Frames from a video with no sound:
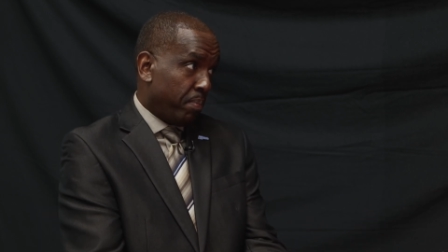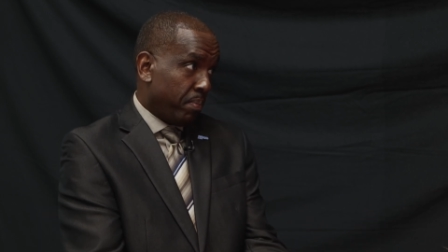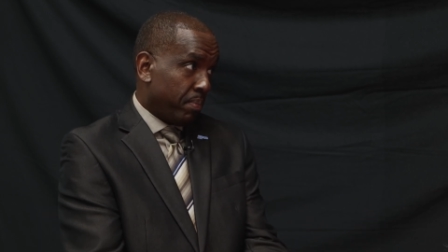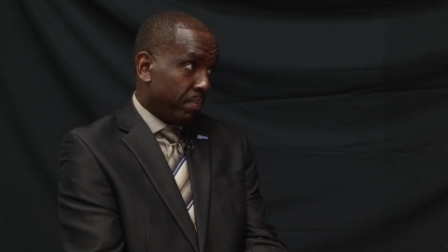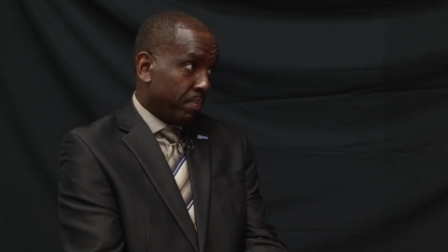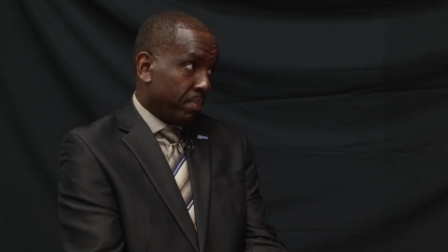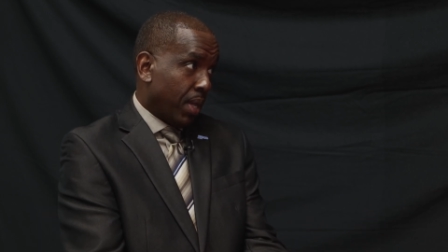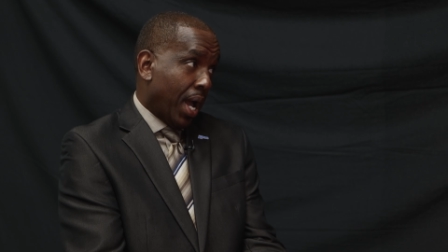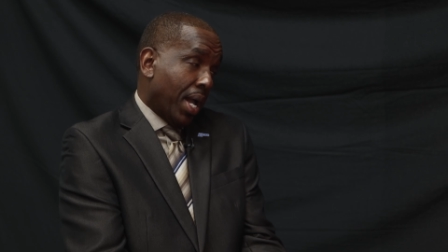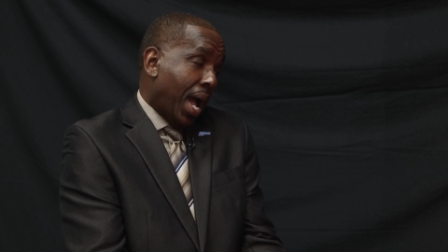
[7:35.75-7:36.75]
Yeah.
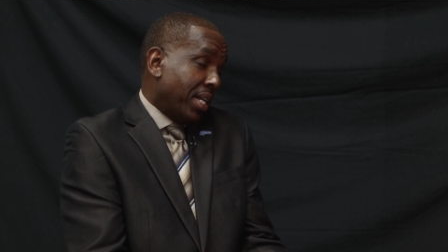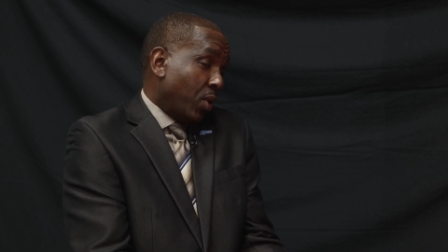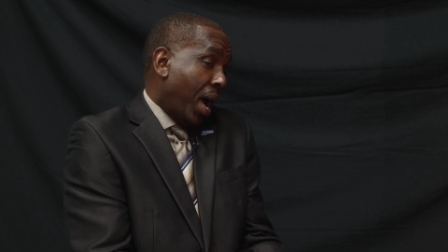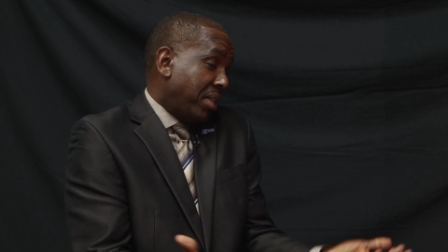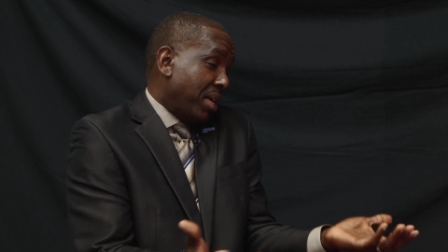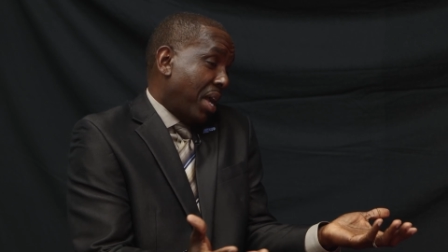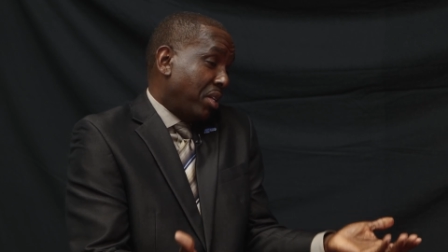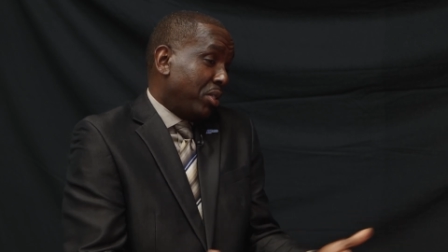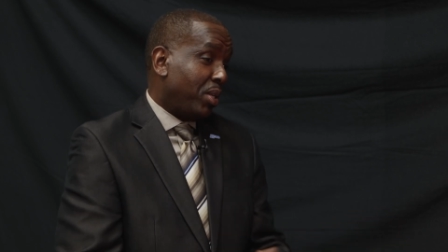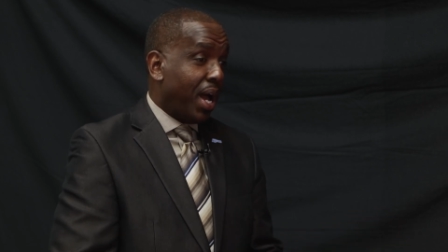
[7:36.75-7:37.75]
I, I, so I, I
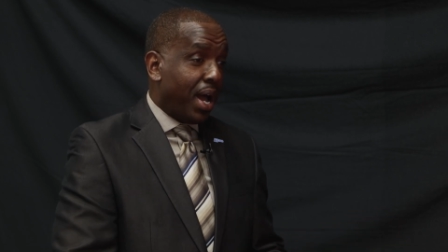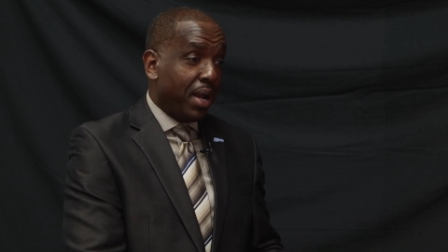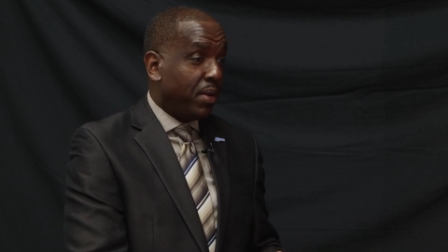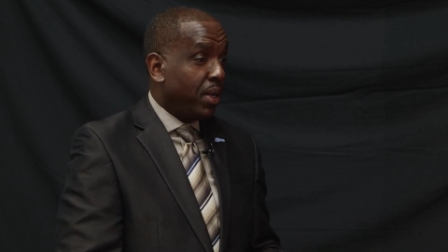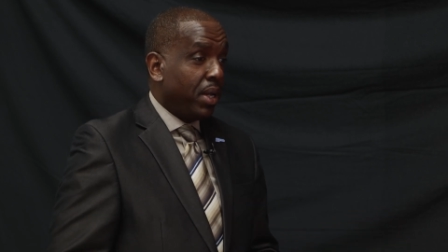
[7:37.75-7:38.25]
just, I,